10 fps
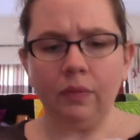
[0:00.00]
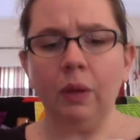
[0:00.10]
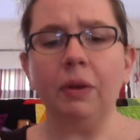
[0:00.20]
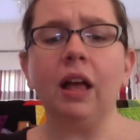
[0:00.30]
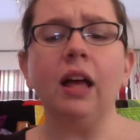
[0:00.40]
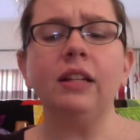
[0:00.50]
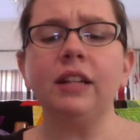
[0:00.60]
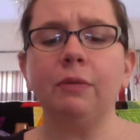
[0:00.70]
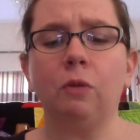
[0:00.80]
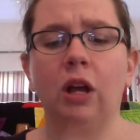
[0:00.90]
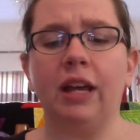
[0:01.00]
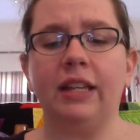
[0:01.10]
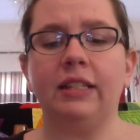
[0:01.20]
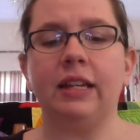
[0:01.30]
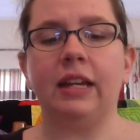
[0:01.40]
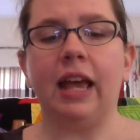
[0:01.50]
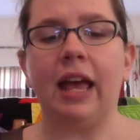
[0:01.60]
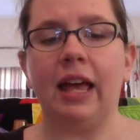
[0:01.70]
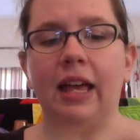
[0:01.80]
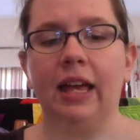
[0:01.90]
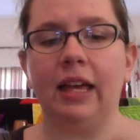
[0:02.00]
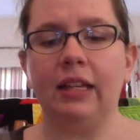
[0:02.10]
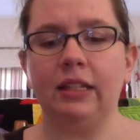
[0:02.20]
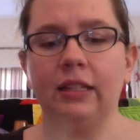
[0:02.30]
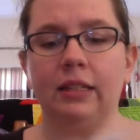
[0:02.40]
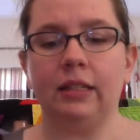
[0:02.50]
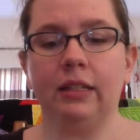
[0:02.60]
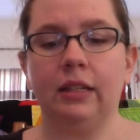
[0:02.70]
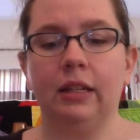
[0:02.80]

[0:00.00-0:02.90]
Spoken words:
But content-wise, it has